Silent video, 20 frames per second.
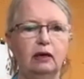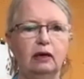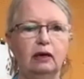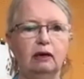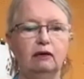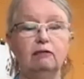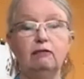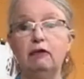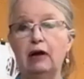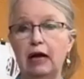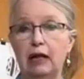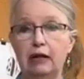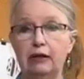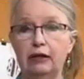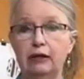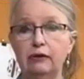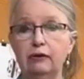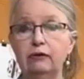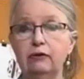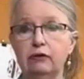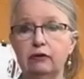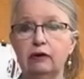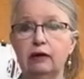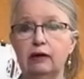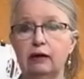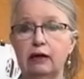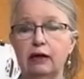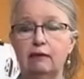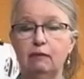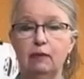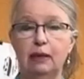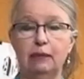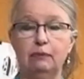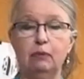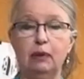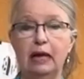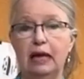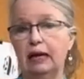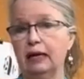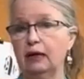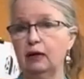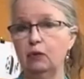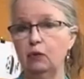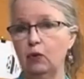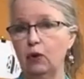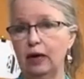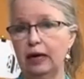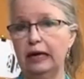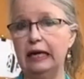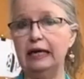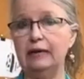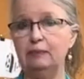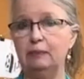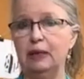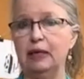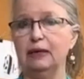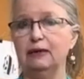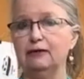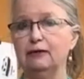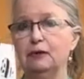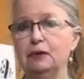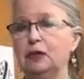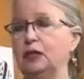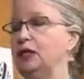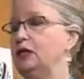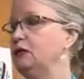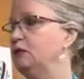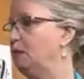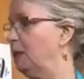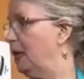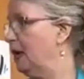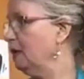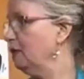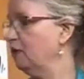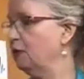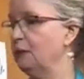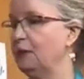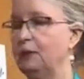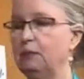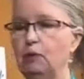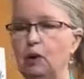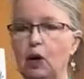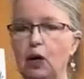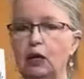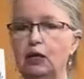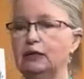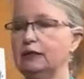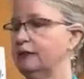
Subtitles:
value, so I'll have my black and white because I'm going to use black for my marks.